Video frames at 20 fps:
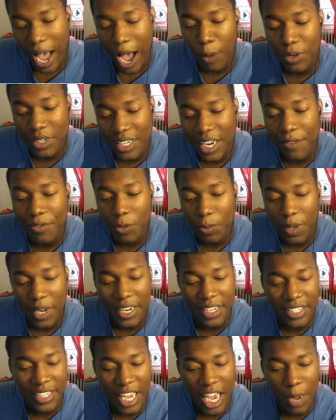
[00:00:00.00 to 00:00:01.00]
I would definitely
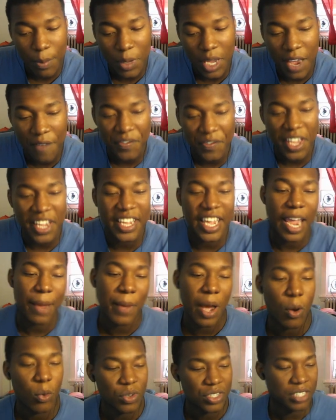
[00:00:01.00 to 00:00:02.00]
play this game if they
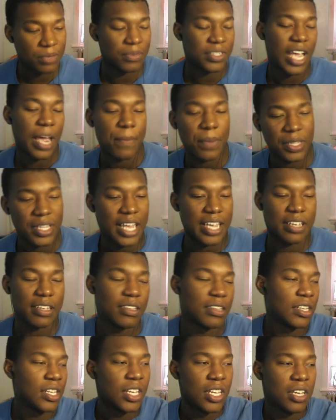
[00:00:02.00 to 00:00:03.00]
came out with some type of
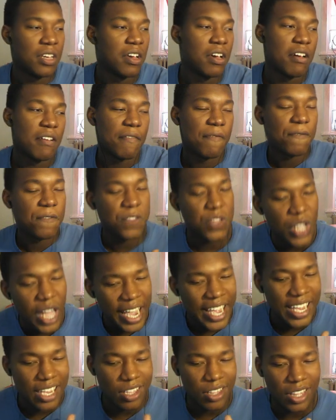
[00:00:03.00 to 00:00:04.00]
like
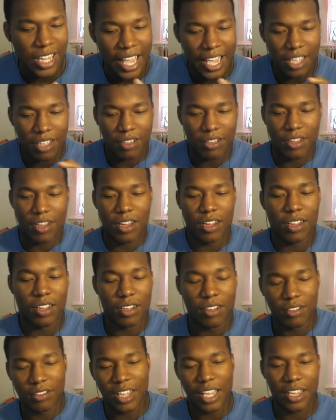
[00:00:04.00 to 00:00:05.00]
flight, like
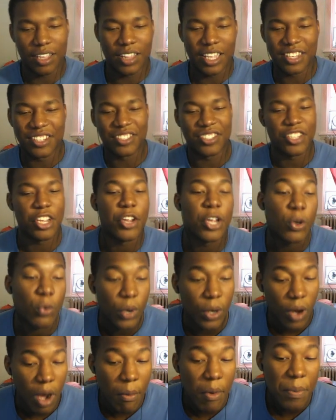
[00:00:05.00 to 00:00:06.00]
uh, like like
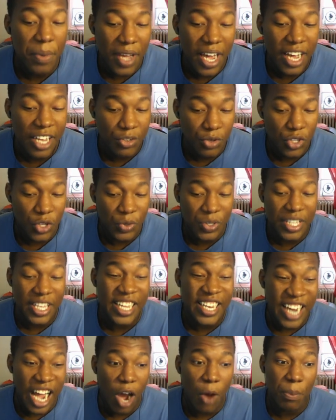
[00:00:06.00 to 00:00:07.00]
steering wheel. I'm gonna be honest with you.
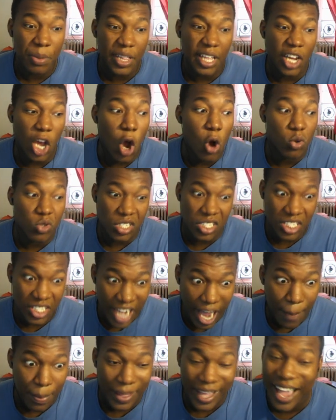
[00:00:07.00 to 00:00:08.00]
Then I'll be like, oh
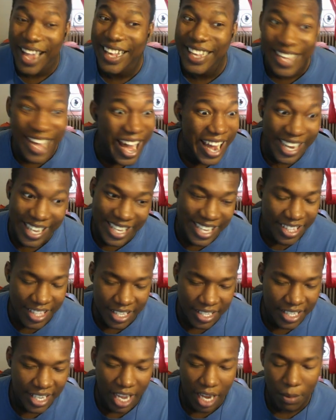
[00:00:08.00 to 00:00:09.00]
snap! Like I gotta
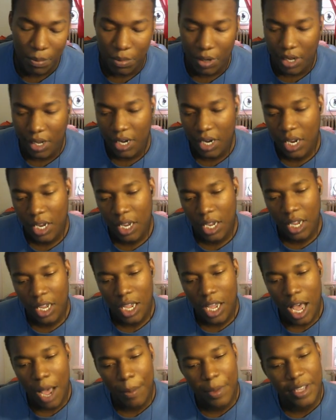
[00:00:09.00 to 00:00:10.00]
get this game. But
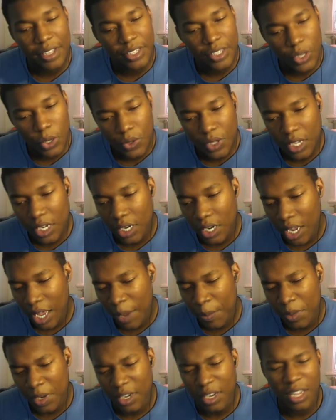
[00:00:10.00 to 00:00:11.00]
I mean, until then,
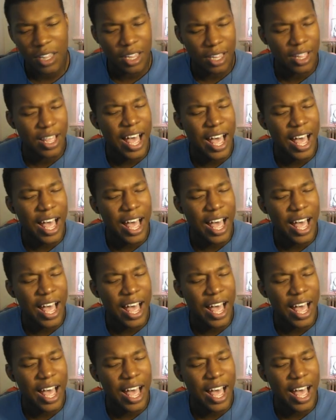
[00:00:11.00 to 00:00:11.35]
I mean,